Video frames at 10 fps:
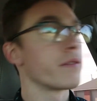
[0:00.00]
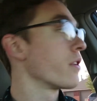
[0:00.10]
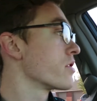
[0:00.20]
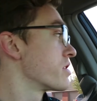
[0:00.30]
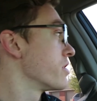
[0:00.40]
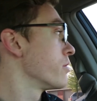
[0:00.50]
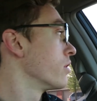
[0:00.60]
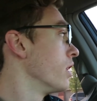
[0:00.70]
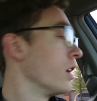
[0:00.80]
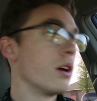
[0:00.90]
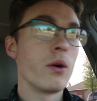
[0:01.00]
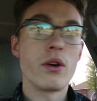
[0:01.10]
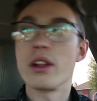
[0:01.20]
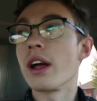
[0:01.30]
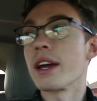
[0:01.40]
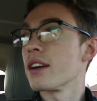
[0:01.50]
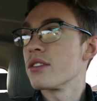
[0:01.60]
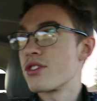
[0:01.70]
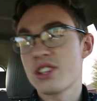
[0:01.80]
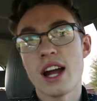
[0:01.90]
The first 2 were
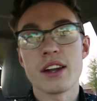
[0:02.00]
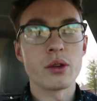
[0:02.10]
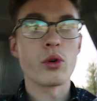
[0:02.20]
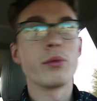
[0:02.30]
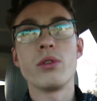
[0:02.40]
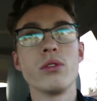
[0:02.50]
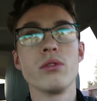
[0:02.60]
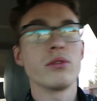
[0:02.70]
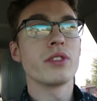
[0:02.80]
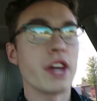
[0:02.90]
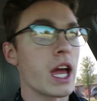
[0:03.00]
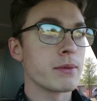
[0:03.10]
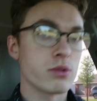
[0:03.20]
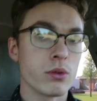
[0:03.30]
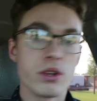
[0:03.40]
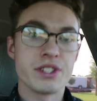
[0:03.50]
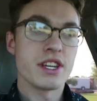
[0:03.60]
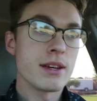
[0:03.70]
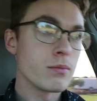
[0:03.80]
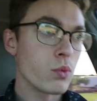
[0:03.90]
like just kind of normal games where one
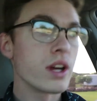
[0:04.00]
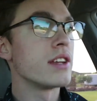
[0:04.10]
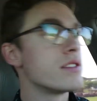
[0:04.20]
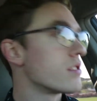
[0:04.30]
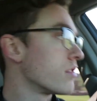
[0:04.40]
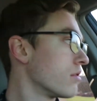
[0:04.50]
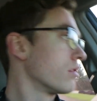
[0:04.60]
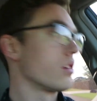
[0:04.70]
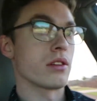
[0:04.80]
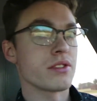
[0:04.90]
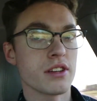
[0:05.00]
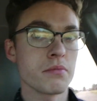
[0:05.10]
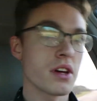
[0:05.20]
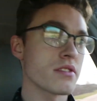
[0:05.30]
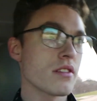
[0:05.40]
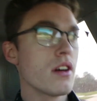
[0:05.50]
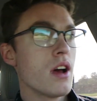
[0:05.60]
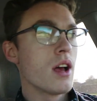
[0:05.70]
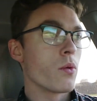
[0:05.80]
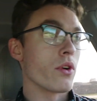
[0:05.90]
team wins and the other team doesn't,
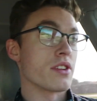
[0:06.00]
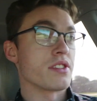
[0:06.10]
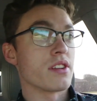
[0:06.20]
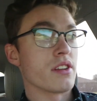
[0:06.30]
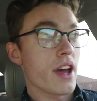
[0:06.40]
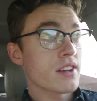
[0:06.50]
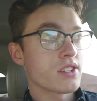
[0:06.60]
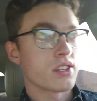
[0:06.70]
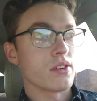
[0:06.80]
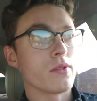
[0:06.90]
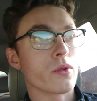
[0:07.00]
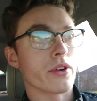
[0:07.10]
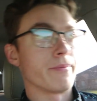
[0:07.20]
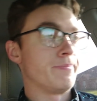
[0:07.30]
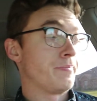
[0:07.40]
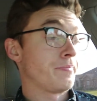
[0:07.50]
whereas the next 2 were